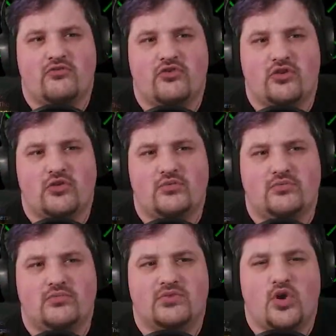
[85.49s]

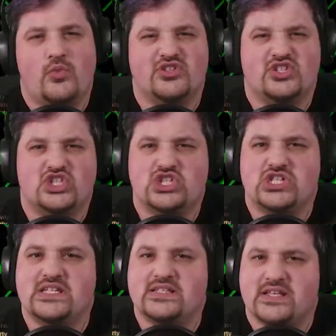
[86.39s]
from almost
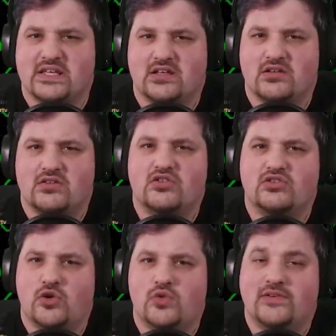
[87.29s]
cheesing the
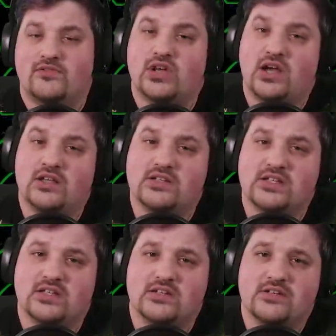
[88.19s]
low level
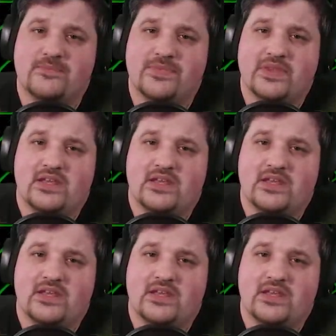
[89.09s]
content.